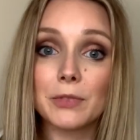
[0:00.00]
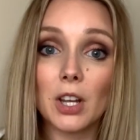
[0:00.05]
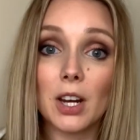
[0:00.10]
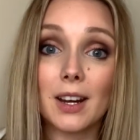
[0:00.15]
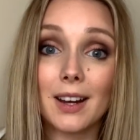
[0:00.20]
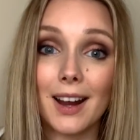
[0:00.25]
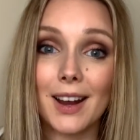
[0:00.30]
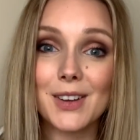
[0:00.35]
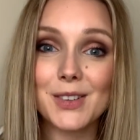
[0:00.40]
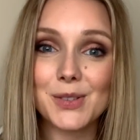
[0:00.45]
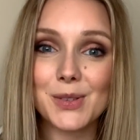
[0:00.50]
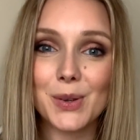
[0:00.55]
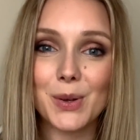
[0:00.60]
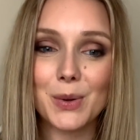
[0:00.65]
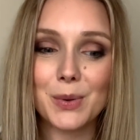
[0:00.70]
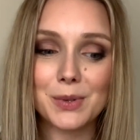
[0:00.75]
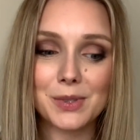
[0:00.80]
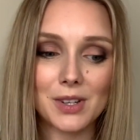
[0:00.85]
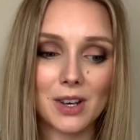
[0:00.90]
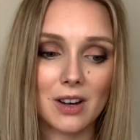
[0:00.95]
All right guys,
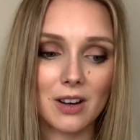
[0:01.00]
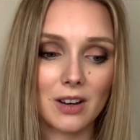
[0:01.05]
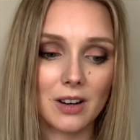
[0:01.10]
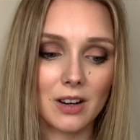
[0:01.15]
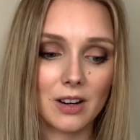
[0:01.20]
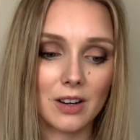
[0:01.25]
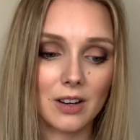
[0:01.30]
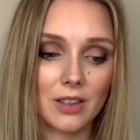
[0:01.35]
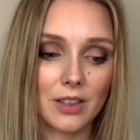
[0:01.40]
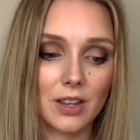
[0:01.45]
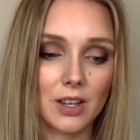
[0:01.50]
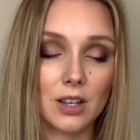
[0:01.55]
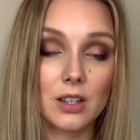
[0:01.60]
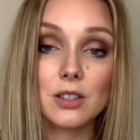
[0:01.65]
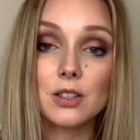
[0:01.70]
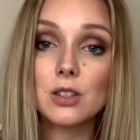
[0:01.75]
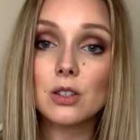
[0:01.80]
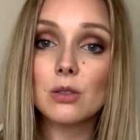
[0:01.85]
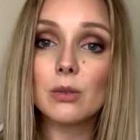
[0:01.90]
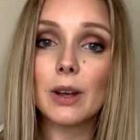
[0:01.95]
those are the
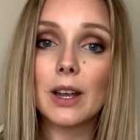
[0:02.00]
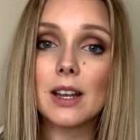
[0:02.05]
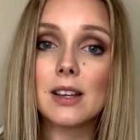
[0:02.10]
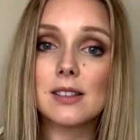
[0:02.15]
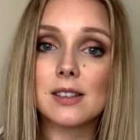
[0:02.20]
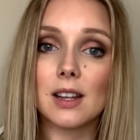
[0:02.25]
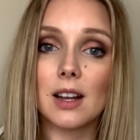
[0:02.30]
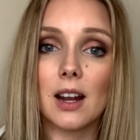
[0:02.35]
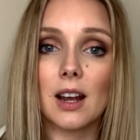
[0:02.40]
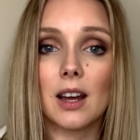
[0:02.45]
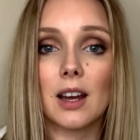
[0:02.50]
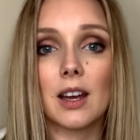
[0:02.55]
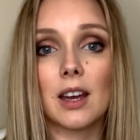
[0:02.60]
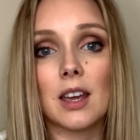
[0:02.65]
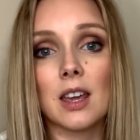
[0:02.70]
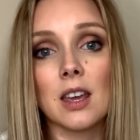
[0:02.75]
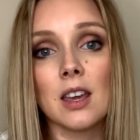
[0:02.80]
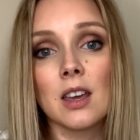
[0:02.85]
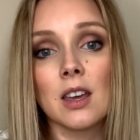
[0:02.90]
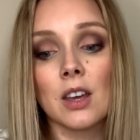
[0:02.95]
two ways that
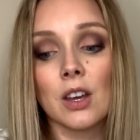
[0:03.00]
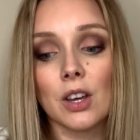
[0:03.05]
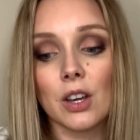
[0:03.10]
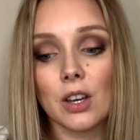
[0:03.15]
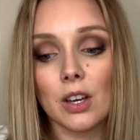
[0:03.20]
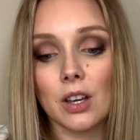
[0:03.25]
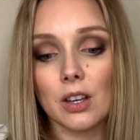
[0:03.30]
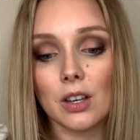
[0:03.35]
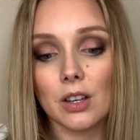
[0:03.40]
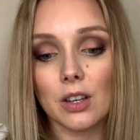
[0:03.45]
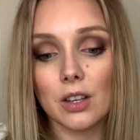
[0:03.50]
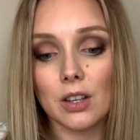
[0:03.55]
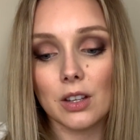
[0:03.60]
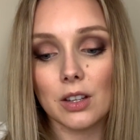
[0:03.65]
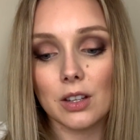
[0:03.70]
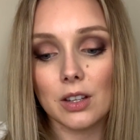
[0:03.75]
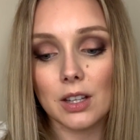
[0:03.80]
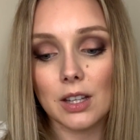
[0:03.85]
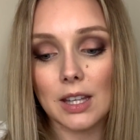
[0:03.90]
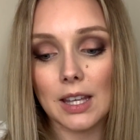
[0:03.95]
I
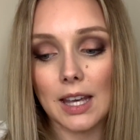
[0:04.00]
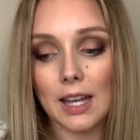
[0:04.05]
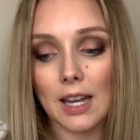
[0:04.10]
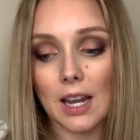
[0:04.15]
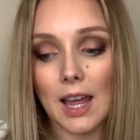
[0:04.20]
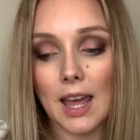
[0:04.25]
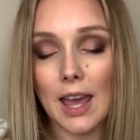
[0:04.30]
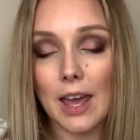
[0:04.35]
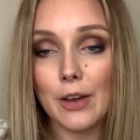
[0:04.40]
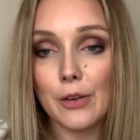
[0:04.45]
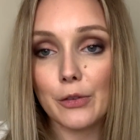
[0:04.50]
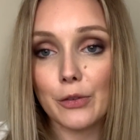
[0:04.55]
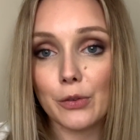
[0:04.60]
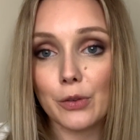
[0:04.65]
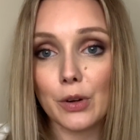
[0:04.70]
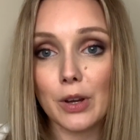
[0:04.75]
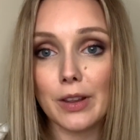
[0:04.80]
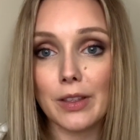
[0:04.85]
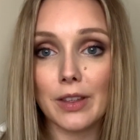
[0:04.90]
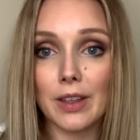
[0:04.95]
get
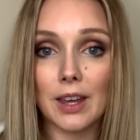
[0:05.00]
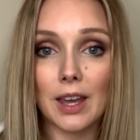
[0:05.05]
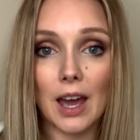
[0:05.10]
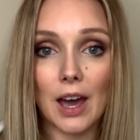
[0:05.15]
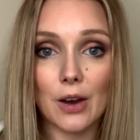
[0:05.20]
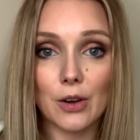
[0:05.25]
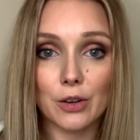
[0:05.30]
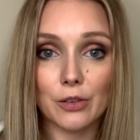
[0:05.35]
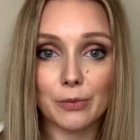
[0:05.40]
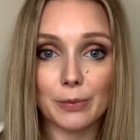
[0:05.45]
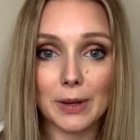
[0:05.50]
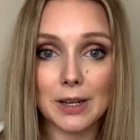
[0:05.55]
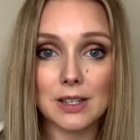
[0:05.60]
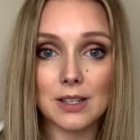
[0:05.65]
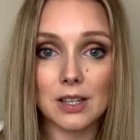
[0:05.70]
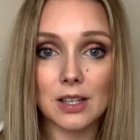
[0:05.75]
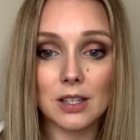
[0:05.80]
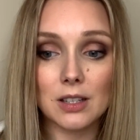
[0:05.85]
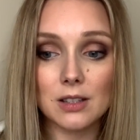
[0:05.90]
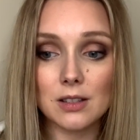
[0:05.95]
everything out of my
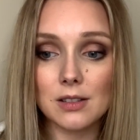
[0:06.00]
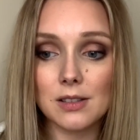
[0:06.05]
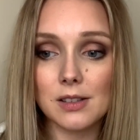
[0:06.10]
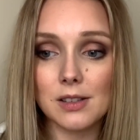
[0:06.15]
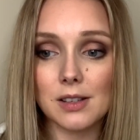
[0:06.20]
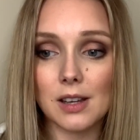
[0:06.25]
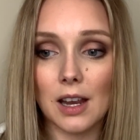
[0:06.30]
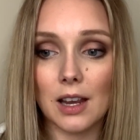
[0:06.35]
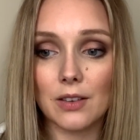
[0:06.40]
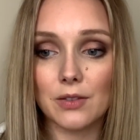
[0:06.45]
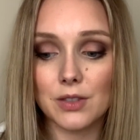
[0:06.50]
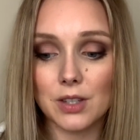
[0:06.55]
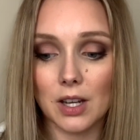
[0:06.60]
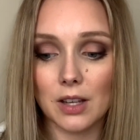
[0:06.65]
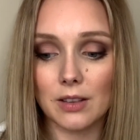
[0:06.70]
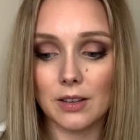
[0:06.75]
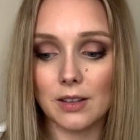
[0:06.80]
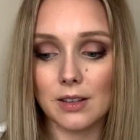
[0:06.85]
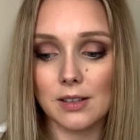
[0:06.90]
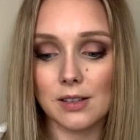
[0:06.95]
tints. I've
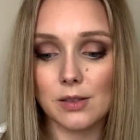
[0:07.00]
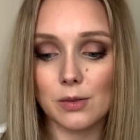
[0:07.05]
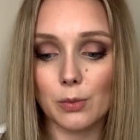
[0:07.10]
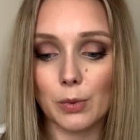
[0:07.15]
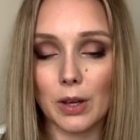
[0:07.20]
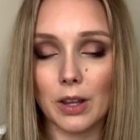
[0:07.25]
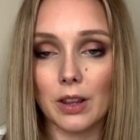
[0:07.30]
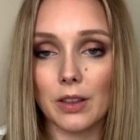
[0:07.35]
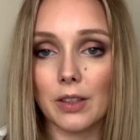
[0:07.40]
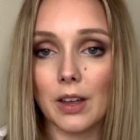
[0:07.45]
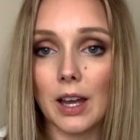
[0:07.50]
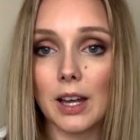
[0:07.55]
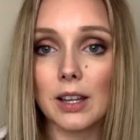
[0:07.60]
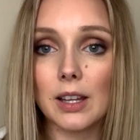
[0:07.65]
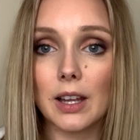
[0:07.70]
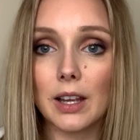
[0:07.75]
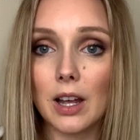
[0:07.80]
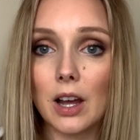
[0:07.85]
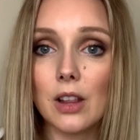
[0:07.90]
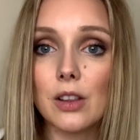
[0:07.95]
done this with
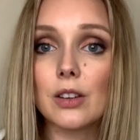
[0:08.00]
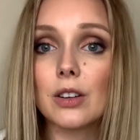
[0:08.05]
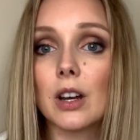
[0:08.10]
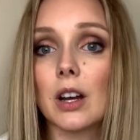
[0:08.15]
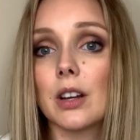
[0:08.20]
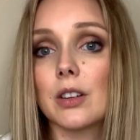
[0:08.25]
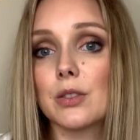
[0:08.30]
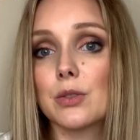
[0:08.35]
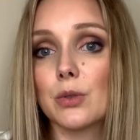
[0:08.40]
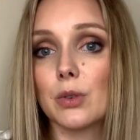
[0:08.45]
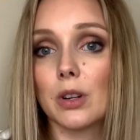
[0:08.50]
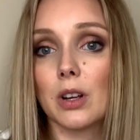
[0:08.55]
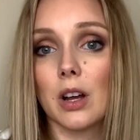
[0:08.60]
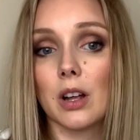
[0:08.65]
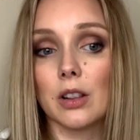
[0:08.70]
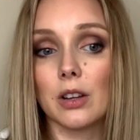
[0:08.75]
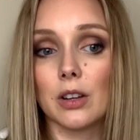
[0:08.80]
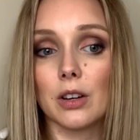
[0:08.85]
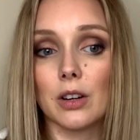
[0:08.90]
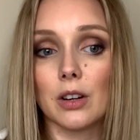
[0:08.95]
highlight color, contour
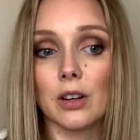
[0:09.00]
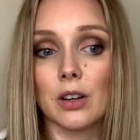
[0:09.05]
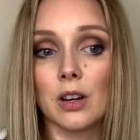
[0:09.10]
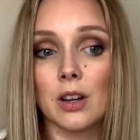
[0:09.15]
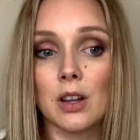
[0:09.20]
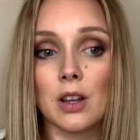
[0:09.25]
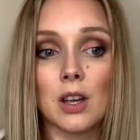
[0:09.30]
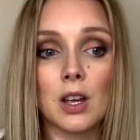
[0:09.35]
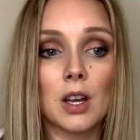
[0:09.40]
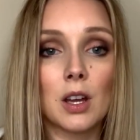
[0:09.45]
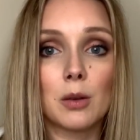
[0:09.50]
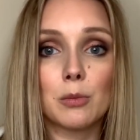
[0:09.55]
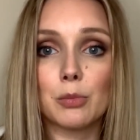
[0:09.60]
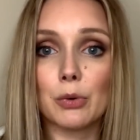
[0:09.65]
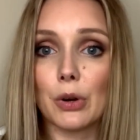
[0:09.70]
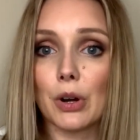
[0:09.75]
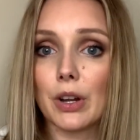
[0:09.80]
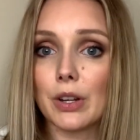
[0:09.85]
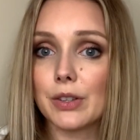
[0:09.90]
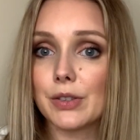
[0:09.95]
color,
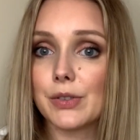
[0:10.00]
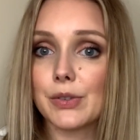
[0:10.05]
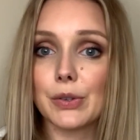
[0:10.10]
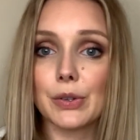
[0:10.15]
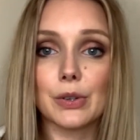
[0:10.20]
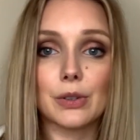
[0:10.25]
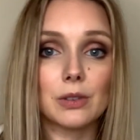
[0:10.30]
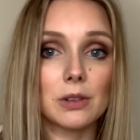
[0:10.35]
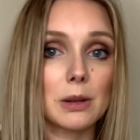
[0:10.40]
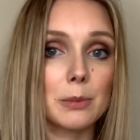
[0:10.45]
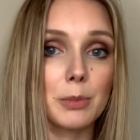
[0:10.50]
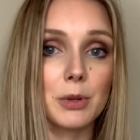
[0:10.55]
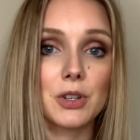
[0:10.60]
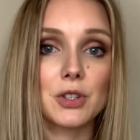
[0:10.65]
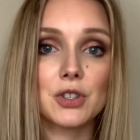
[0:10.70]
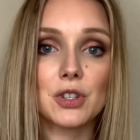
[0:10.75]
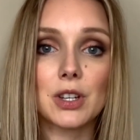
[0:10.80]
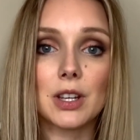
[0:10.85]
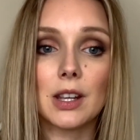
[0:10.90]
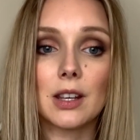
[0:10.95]
bronzer, lip and
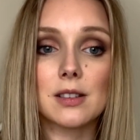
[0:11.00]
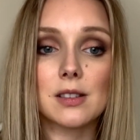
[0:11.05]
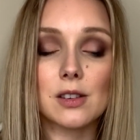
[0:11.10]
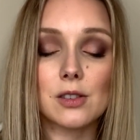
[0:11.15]
cheeks.